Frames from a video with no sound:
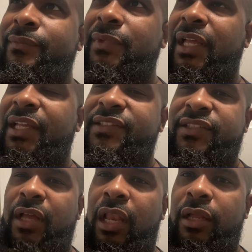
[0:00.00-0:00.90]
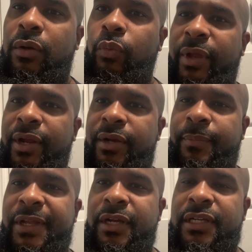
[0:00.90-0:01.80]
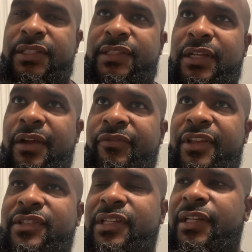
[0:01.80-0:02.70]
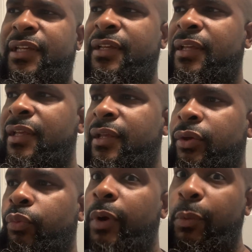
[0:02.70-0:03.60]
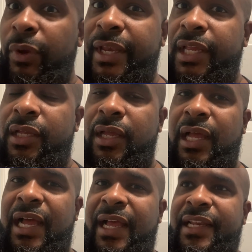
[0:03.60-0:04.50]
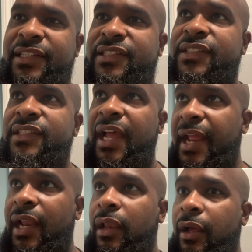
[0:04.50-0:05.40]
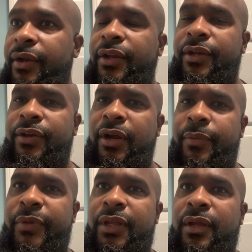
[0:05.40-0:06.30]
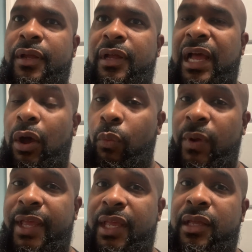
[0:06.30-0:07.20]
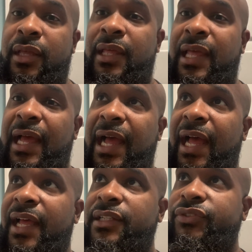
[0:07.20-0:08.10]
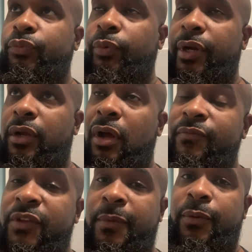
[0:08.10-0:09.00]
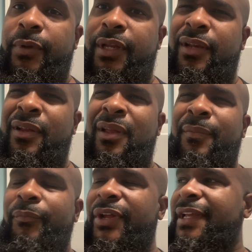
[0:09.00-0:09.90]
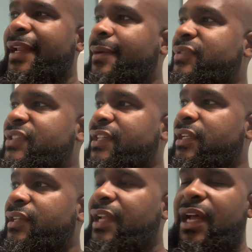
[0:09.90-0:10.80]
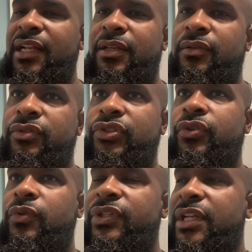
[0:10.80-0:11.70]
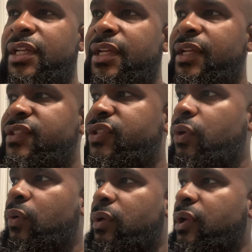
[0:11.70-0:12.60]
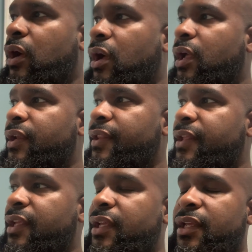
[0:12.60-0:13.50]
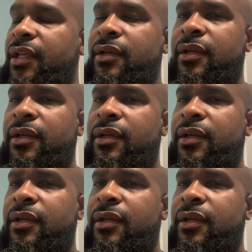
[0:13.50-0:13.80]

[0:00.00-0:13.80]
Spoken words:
It's a little weird because obviously we're winning and this is a London derby away and we're comfortably winning. But yet I'm still not totally sold on the